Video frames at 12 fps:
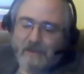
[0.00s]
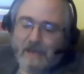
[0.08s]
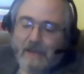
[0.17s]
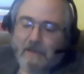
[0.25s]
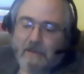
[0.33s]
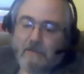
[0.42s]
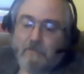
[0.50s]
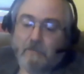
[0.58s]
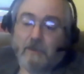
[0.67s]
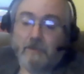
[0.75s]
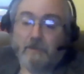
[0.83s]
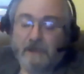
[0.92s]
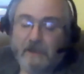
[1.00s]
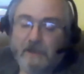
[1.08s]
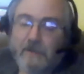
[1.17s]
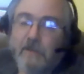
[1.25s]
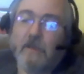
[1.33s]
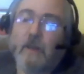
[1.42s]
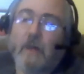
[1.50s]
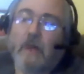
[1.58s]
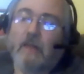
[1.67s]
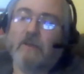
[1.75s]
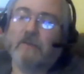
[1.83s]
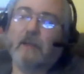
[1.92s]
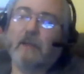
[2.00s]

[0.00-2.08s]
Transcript: that, in my opinion, is